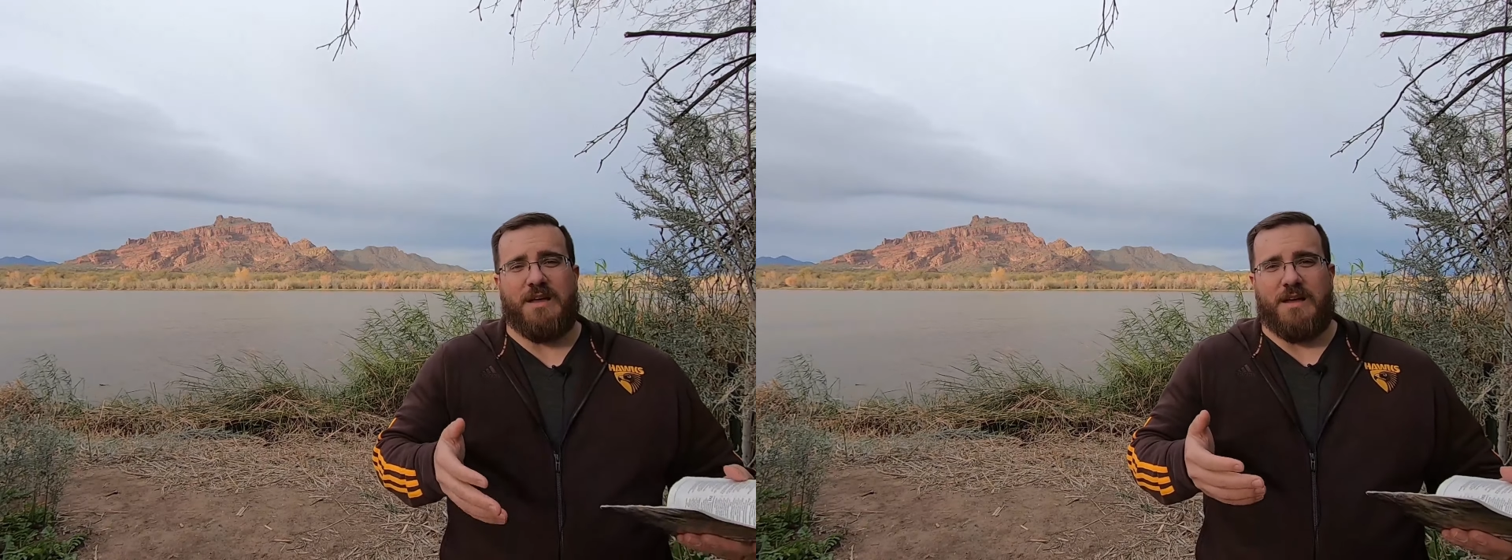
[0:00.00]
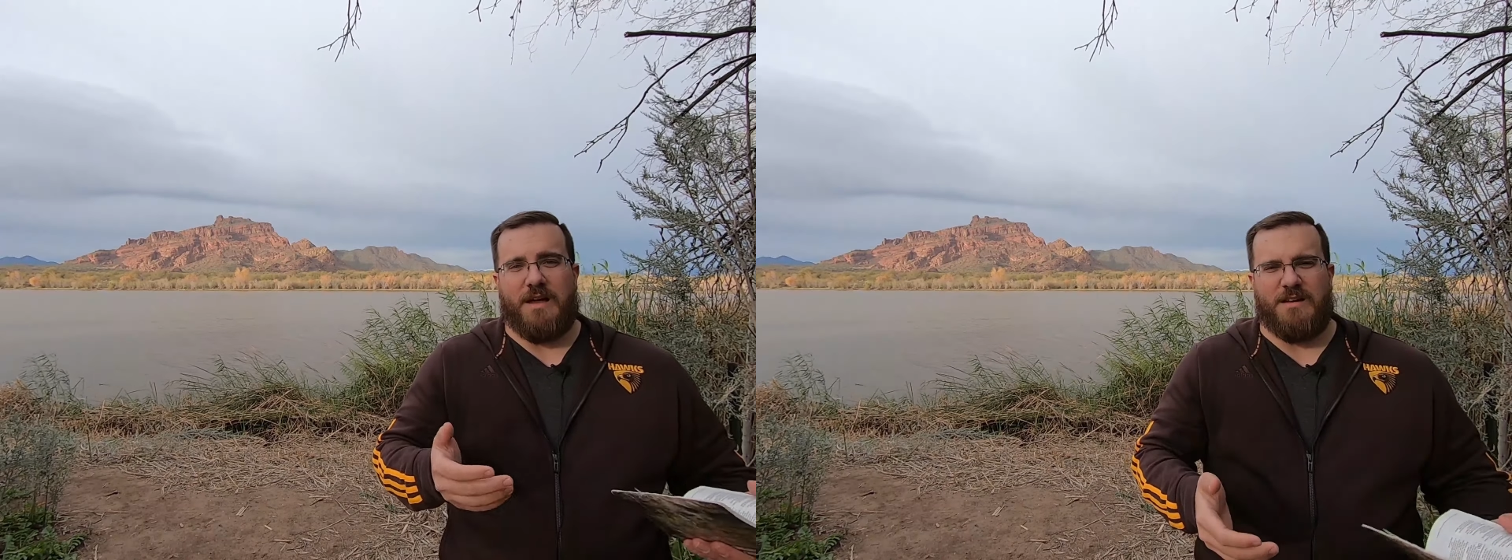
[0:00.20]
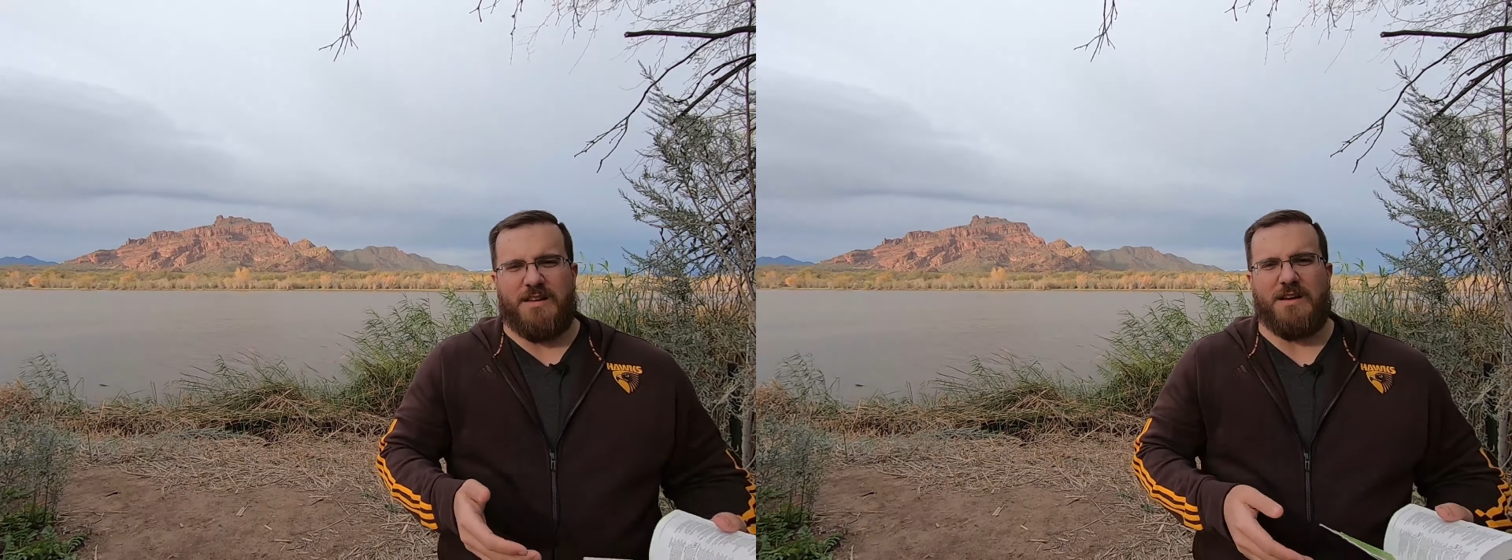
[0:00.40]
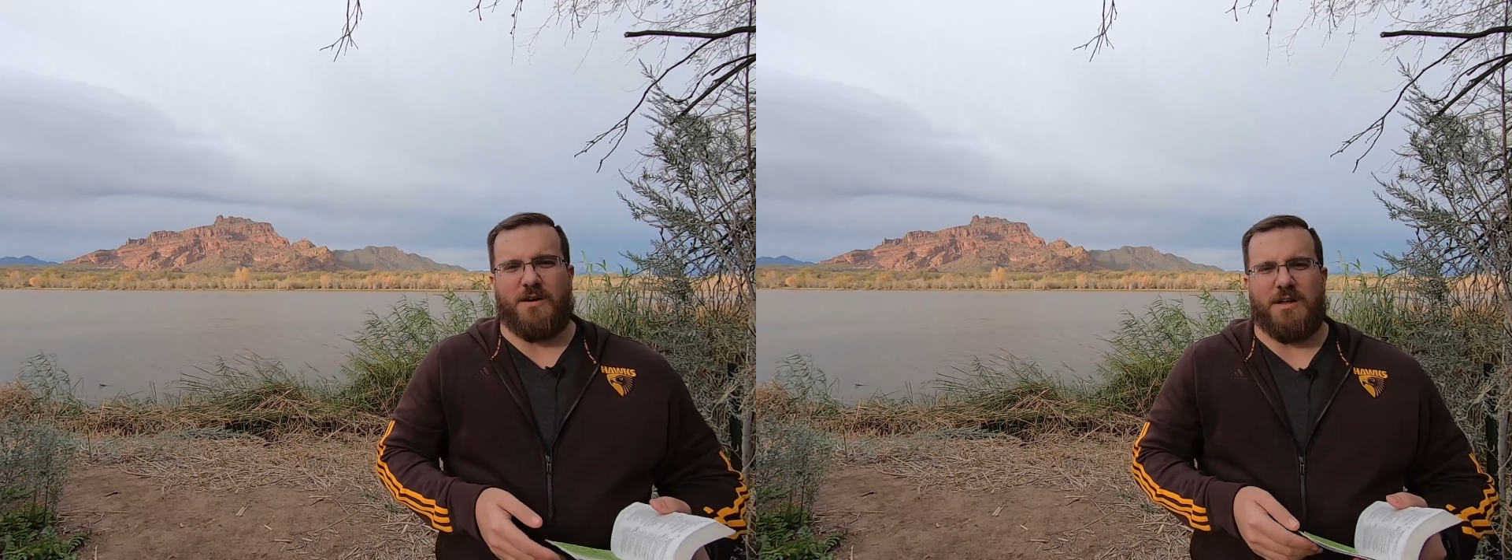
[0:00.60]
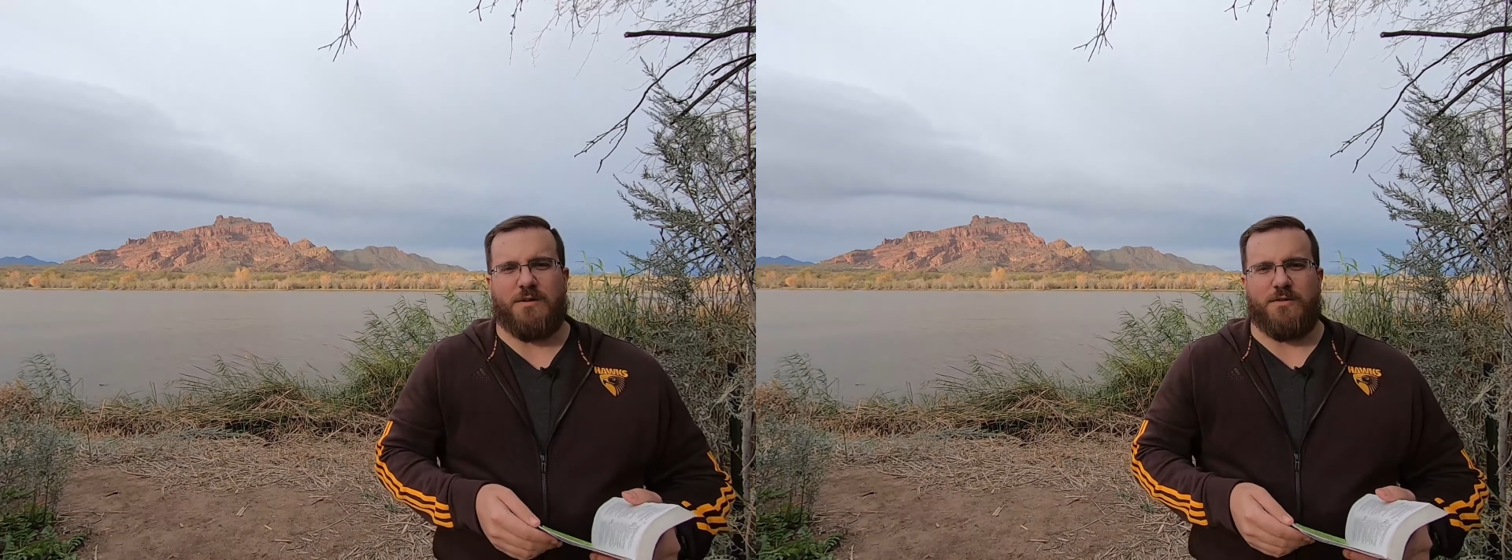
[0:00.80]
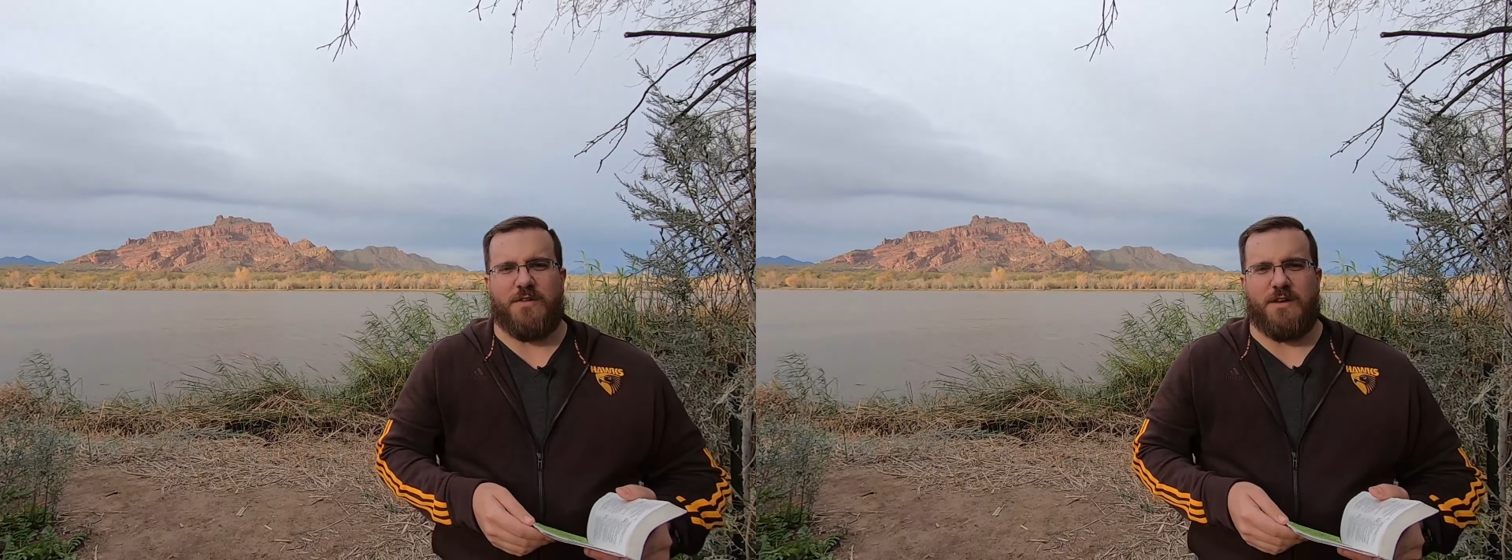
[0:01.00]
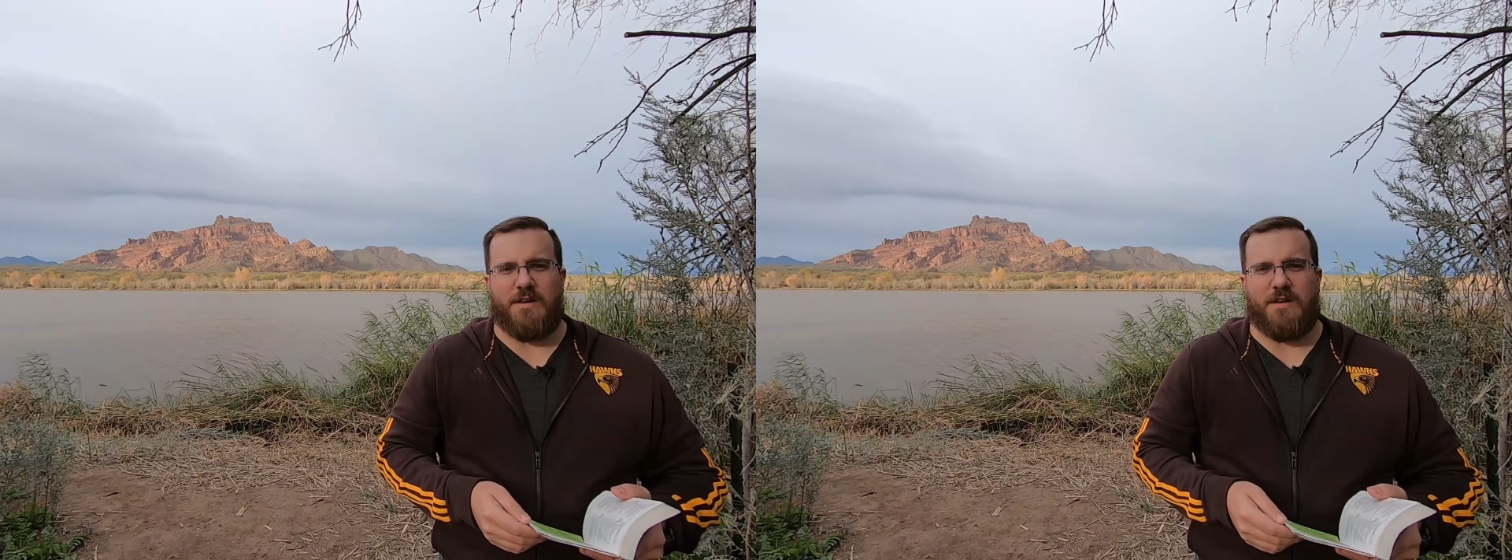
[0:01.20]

uh, dig our heels in